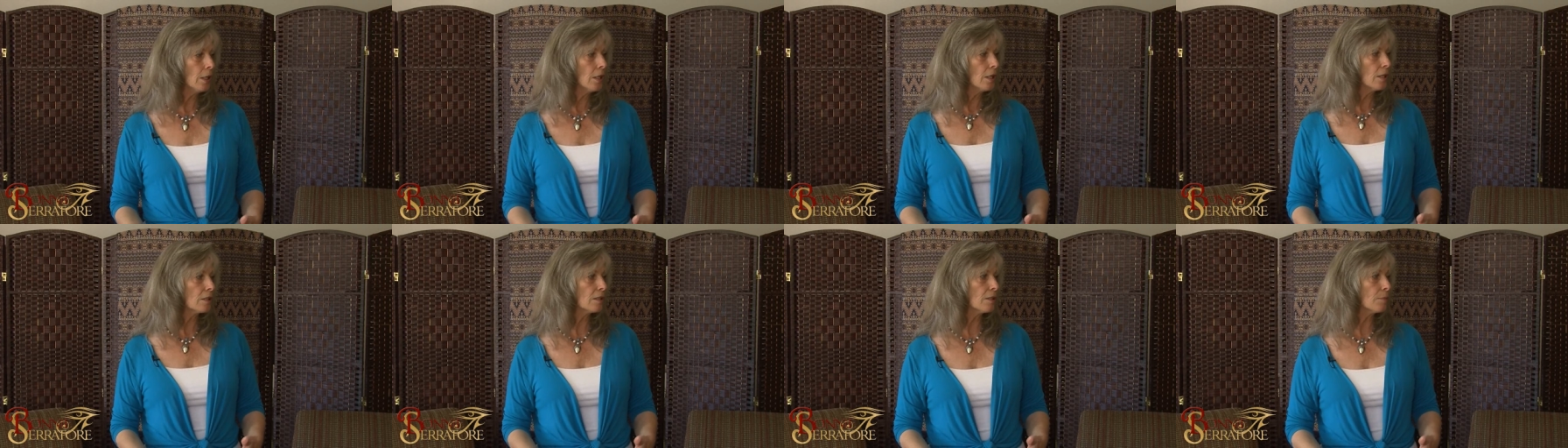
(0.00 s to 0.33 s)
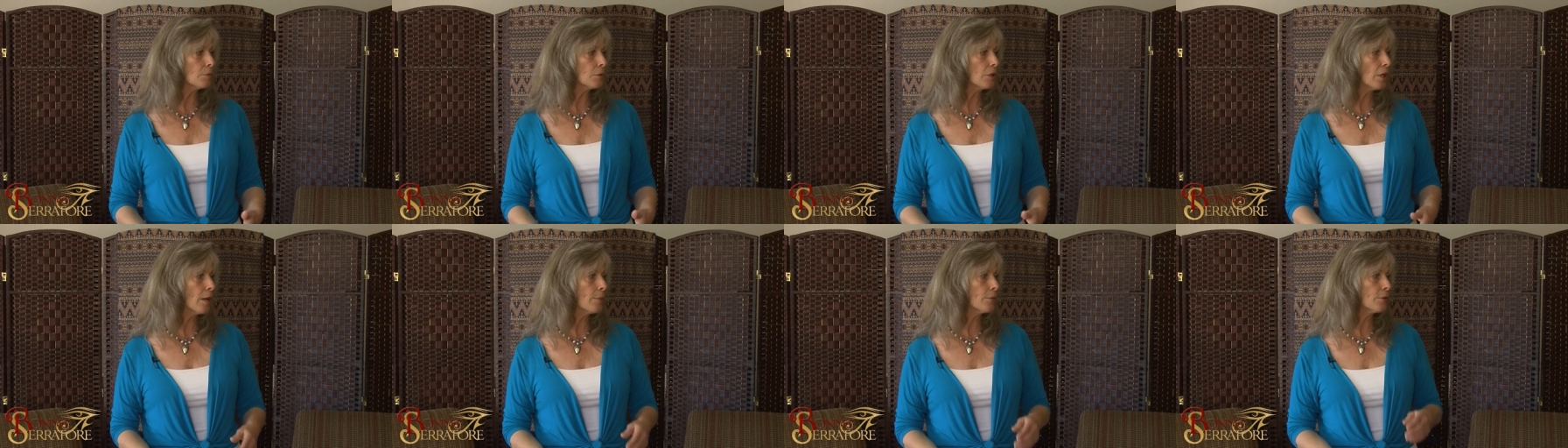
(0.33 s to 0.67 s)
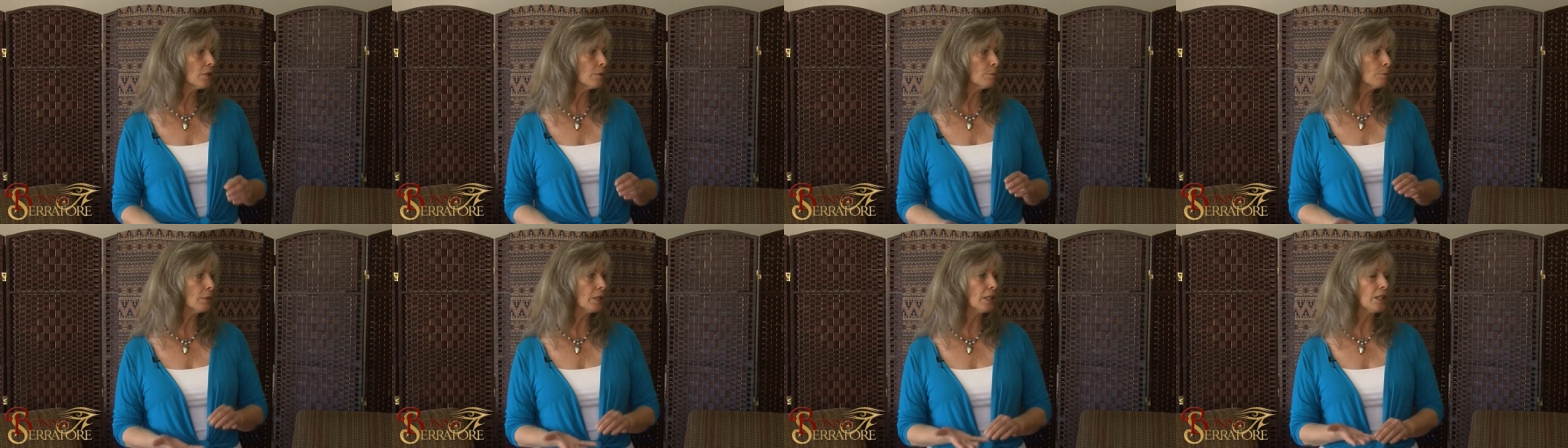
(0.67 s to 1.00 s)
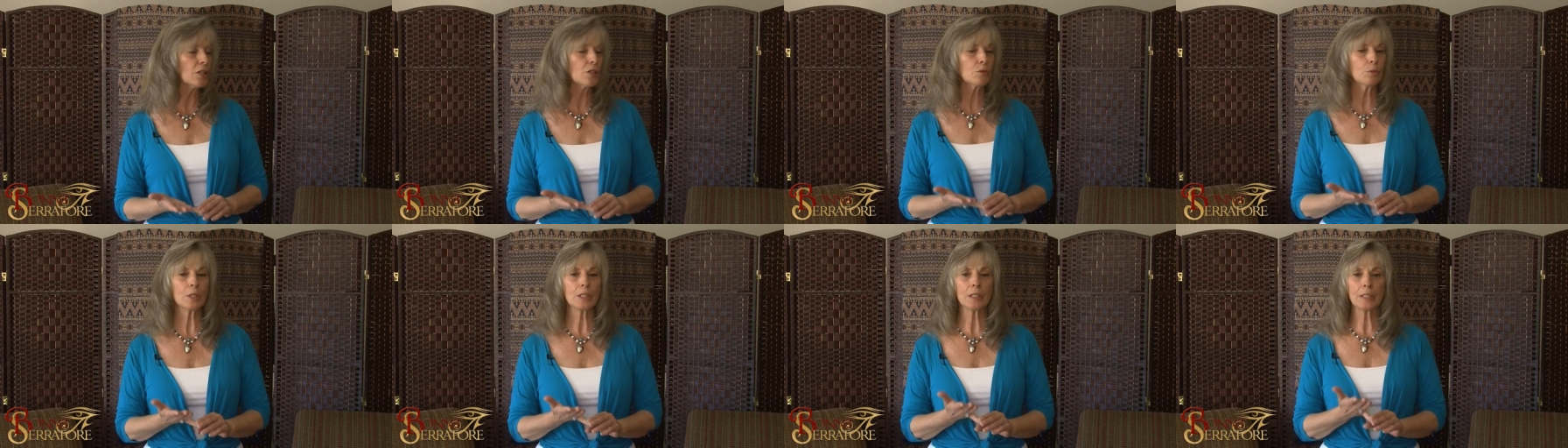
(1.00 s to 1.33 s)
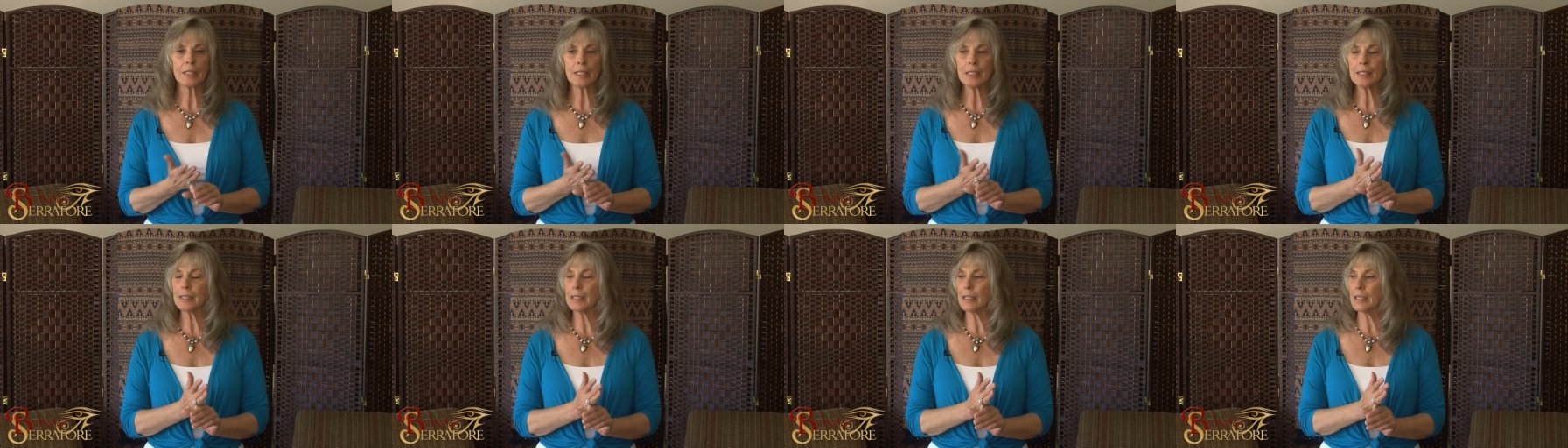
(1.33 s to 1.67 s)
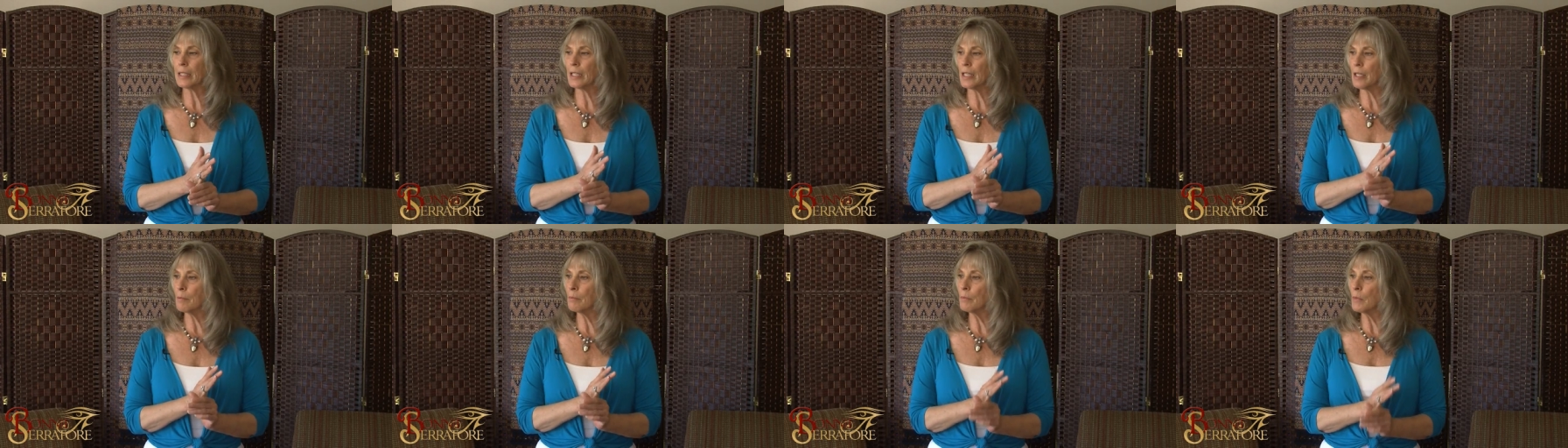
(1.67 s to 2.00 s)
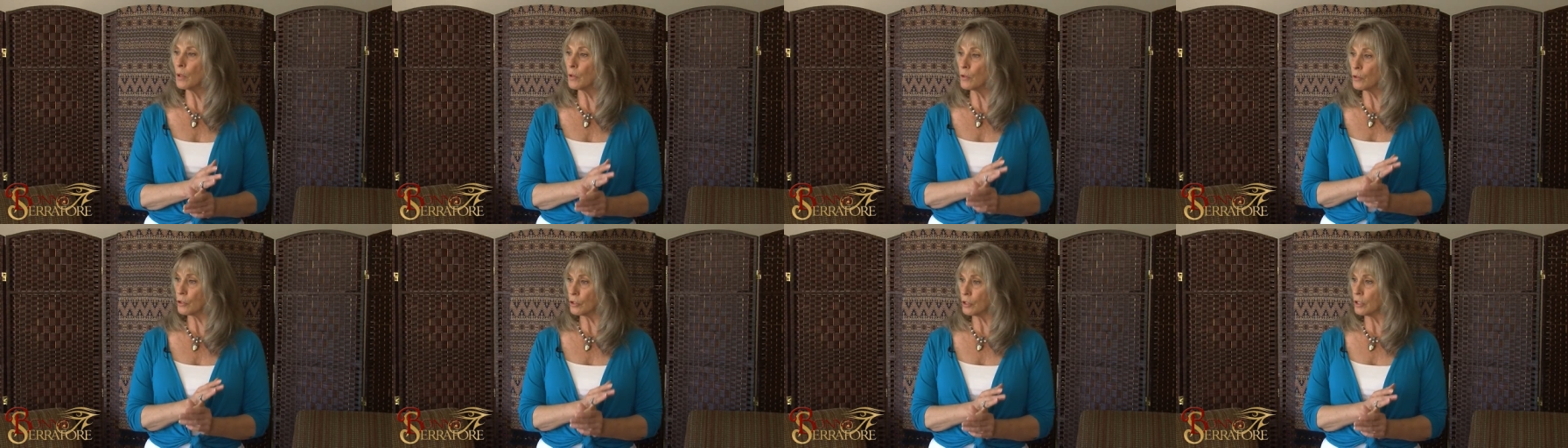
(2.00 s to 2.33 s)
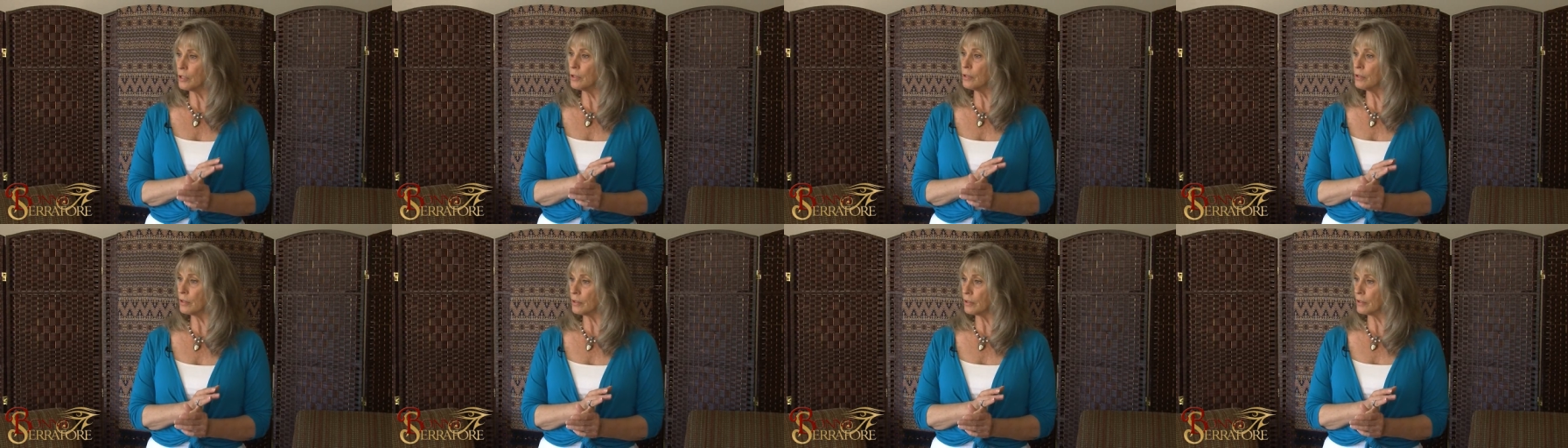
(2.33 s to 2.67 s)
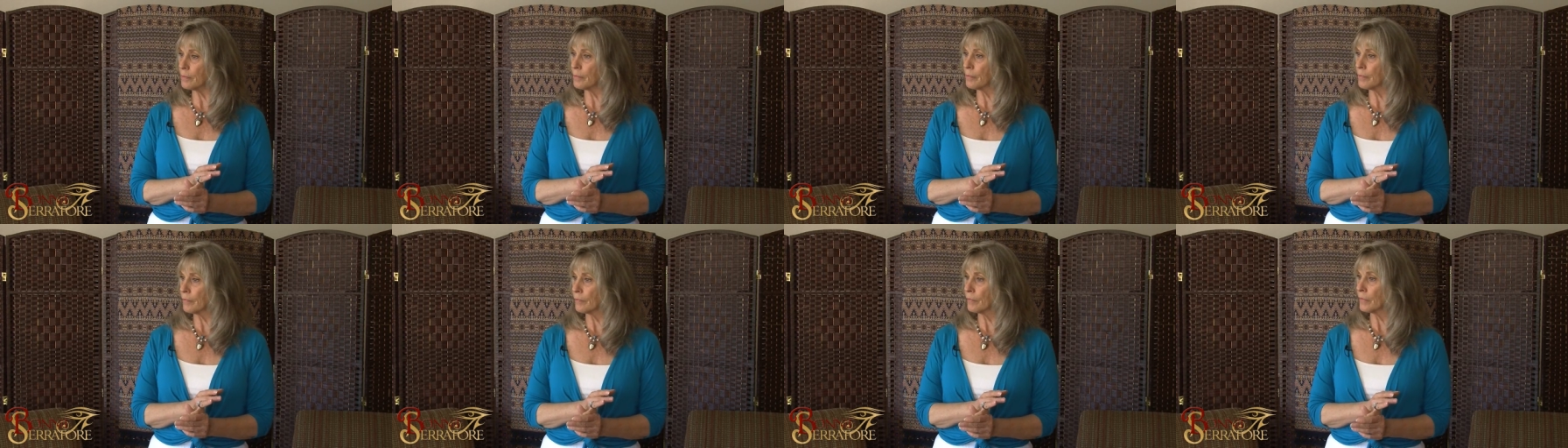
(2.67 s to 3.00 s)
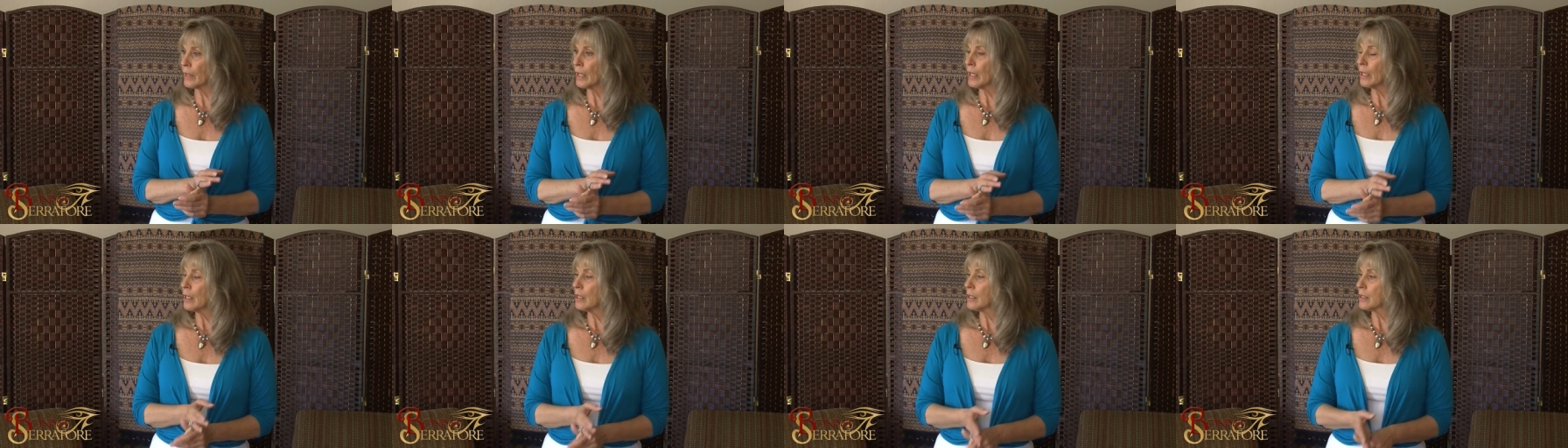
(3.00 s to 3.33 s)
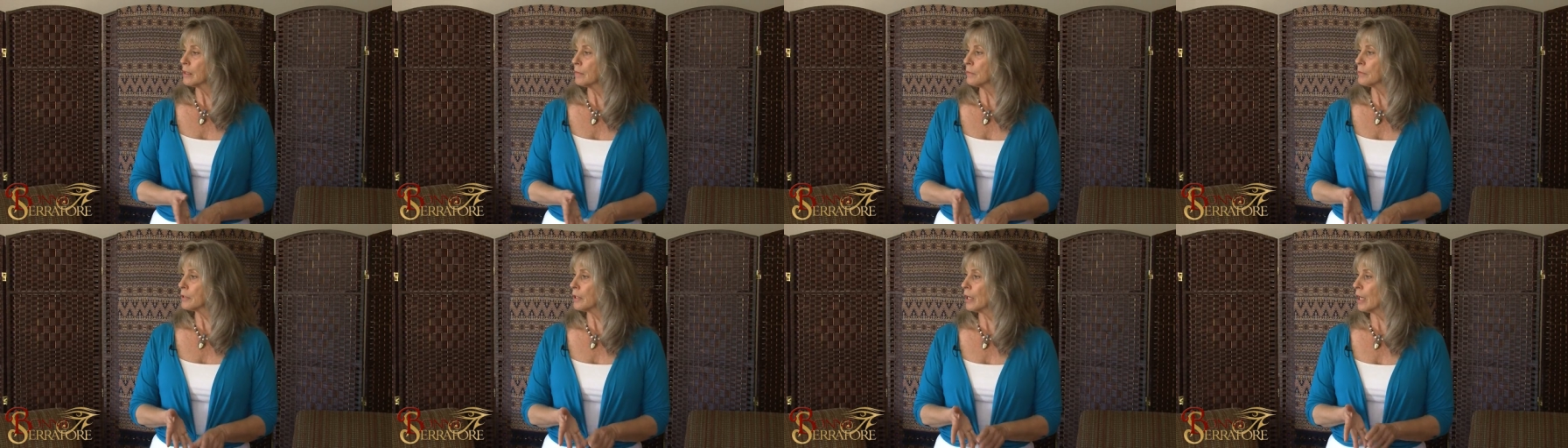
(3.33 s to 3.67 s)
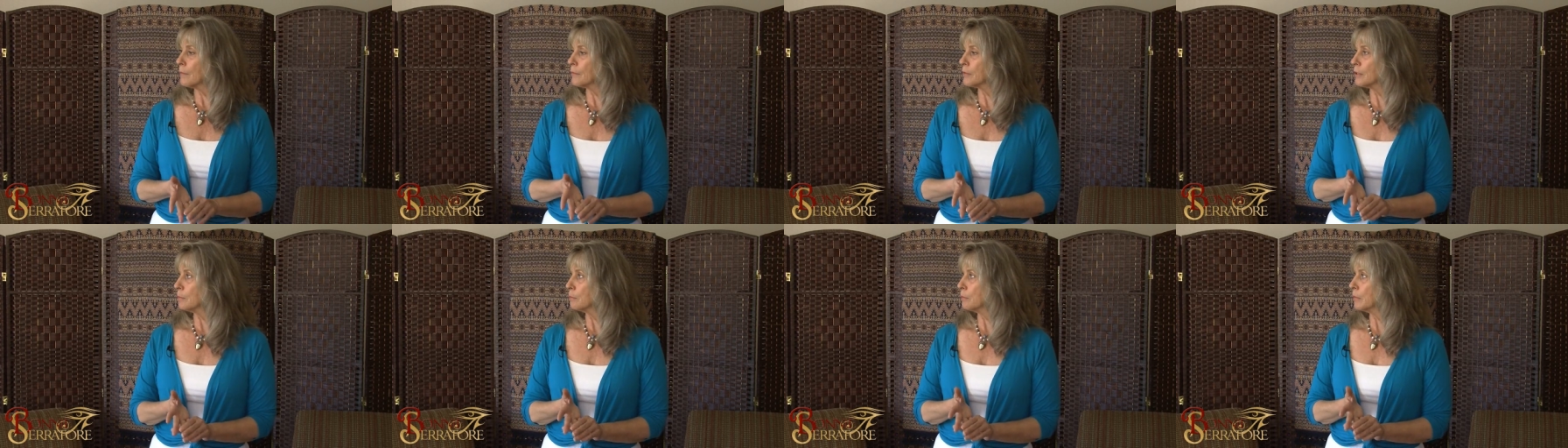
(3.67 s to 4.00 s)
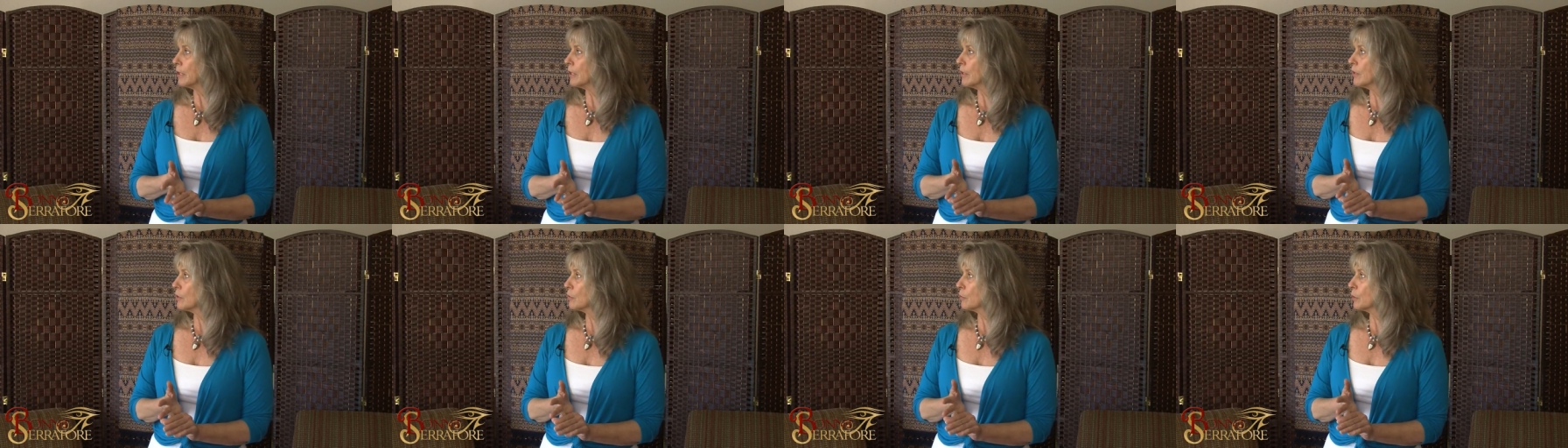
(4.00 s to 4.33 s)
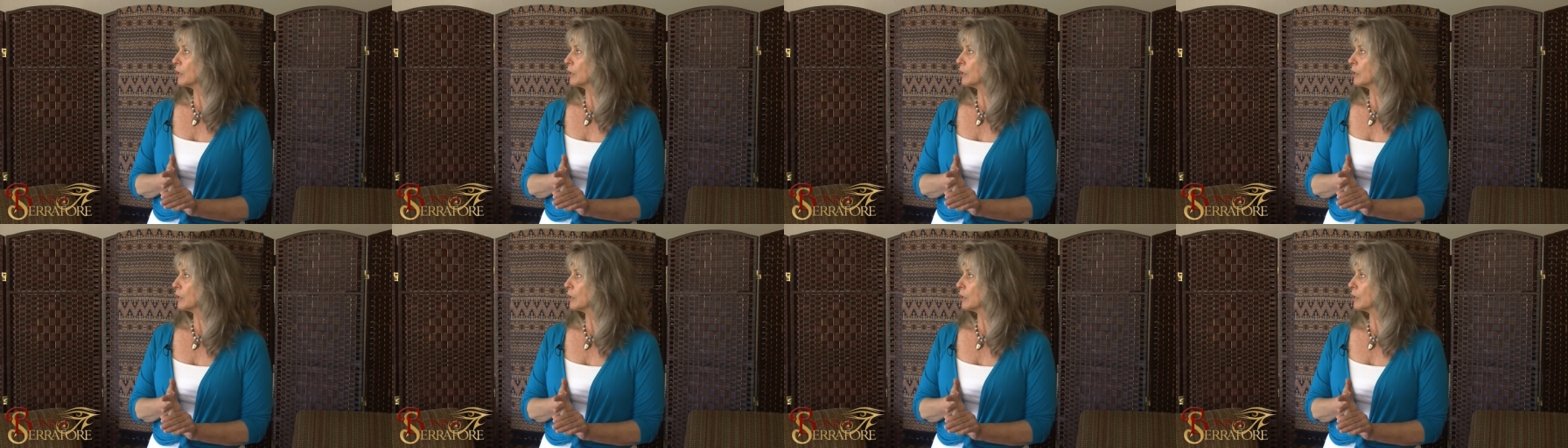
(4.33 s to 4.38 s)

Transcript: Sometimes it means releasing emotions. Sometimes it means